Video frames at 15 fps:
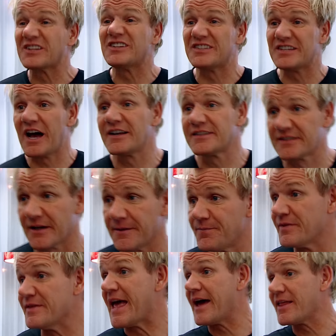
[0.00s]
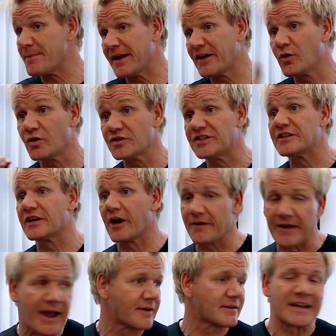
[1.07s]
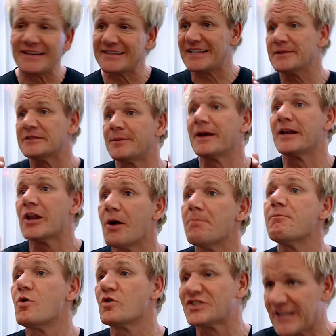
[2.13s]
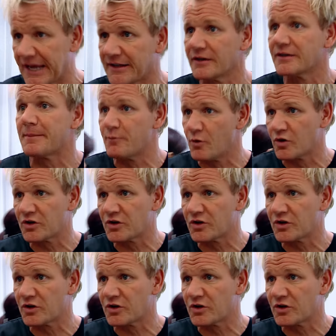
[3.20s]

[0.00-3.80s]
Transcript: a disaster. Now the main courses are going out and it seems to be a lot more settled and more